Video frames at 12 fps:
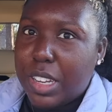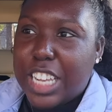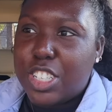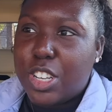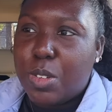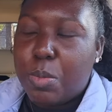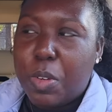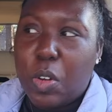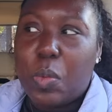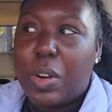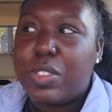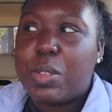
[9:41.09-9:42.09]
And so
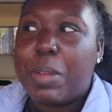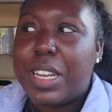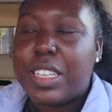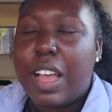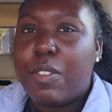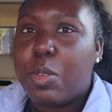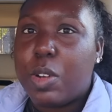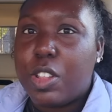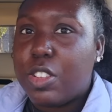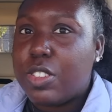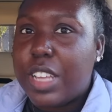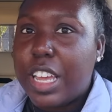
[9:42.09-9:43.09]
what if somebody's having one of
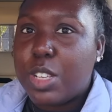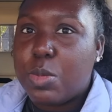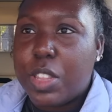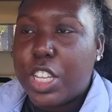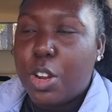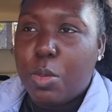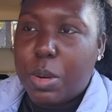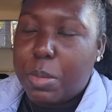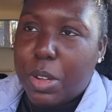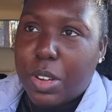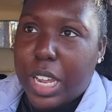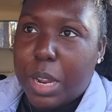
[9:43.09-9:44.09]
those days where they don't want to
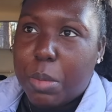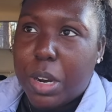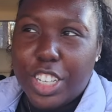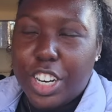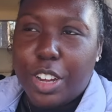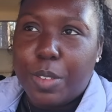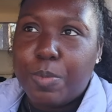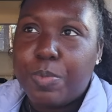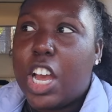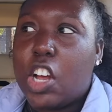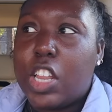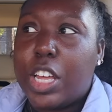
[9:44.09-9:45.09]
be on camera, you know?
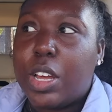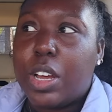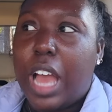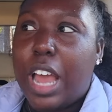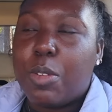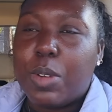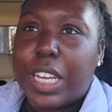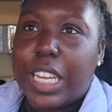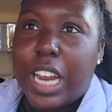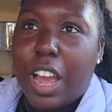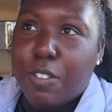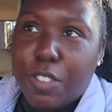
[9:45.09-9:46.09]
Or, like, I don't want to
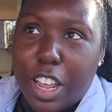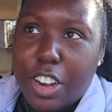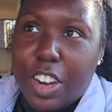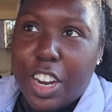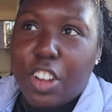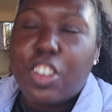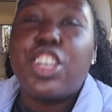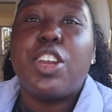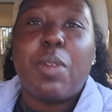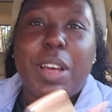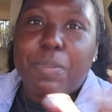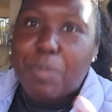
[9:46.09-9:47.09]
get an unflattering angle. You
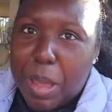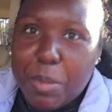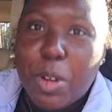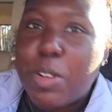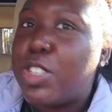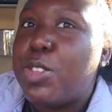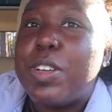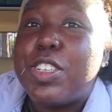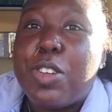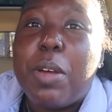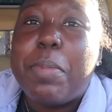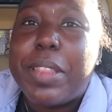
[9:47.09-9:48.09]
know what? I'm going too
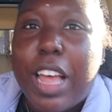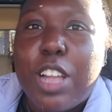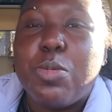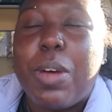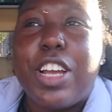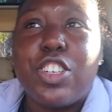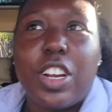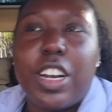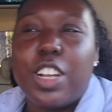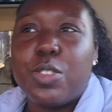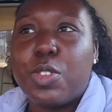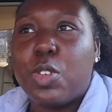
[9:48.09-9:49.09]
into it. But that's why I try
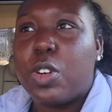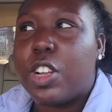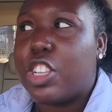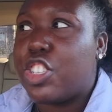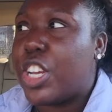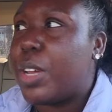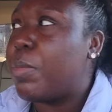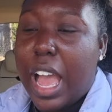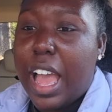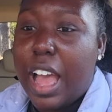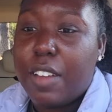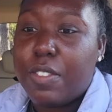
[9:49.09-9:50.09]
not to record at the gym. I
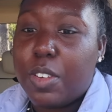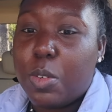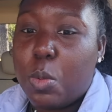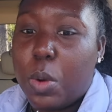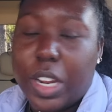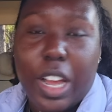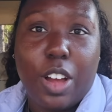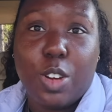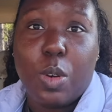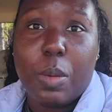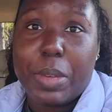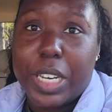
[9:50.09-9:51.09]
have workout
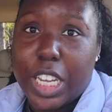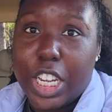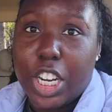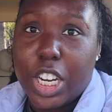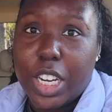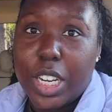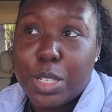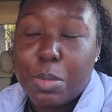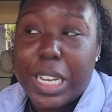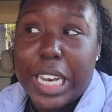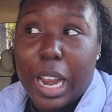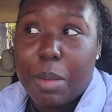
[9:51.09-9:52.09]
equipment here because
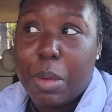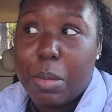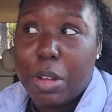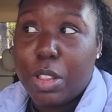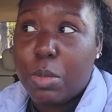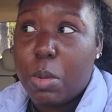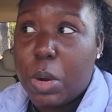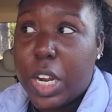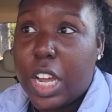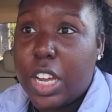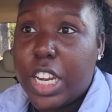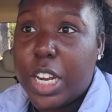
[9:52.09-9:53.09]
my dad and my brother will work
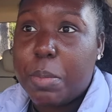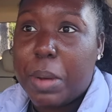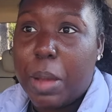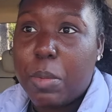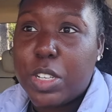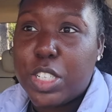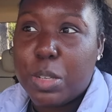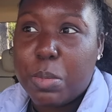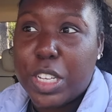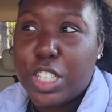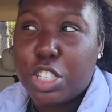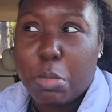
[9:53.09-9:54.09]
out here. But I want some,
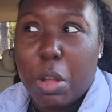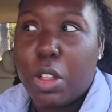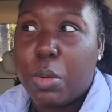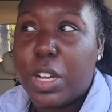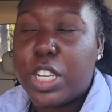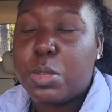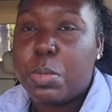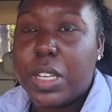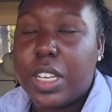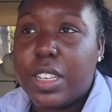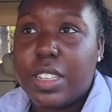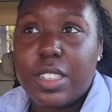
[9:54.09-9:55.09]
like, smaller weights
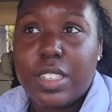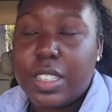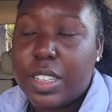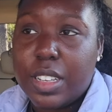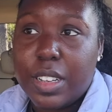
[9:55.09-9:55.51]
because...